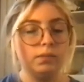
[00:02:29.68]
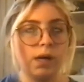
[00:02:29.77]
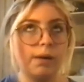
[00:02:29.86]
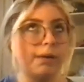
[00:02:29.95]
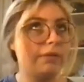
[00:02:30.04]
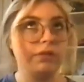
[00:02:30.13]

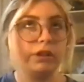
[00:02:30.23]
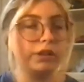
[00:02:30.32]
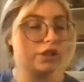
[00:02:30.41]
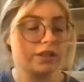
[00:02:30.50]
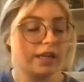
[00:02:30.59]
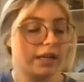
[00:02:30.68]
I mean really
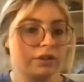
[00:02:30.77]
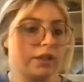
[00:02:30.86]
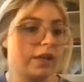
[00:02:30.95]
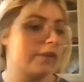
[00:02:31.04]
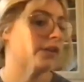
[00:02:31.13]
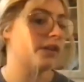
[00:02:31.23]
just
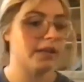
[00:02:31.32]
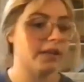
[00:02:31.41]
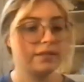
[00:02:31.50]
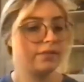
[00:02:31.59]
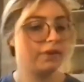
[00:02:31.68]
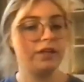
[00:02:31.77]
actually everything
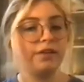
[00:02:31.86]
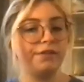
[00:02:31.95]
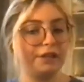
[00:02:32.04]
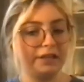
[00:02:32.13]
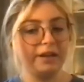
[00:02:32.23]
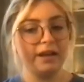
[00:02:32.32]
is very
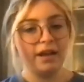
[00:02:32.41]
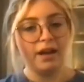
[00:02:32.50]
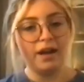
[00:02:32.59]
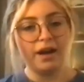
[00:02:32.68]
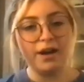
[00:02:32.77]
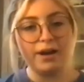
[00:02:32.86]
different.
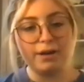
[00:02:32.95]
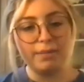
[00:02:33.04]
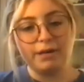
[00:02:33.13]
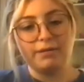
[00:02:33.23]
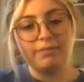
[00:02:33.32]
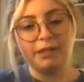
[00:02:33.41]

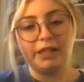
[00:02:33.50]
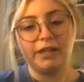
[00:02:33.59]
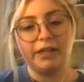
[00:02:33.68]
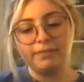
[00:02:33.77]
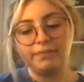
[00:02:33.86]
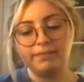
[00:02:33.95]

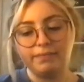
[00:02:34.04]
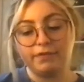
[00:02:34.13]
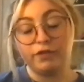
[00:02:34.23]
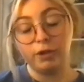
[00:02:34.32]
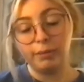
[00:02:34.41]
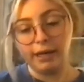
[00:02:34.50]
But
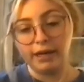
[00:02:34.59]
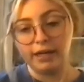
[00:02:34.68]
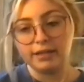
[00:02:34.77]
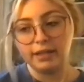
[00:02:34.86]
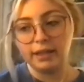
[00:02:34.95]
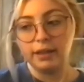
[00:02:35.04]
formatting
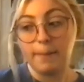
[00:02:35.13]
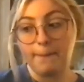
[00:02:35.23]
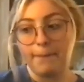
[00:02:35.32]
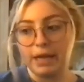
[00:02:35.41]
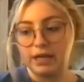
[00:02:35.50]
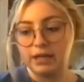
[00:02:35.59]
is like the
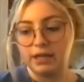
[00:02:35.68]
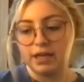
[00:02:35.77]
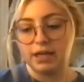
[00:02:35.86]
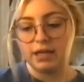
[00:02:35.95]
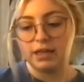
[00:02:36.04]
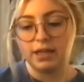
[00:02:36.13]
main
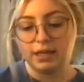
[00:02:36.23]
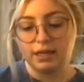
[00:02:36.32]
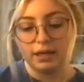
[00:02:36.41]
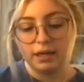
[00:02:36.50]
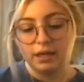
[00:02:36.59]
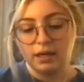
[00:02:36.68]
thing, and then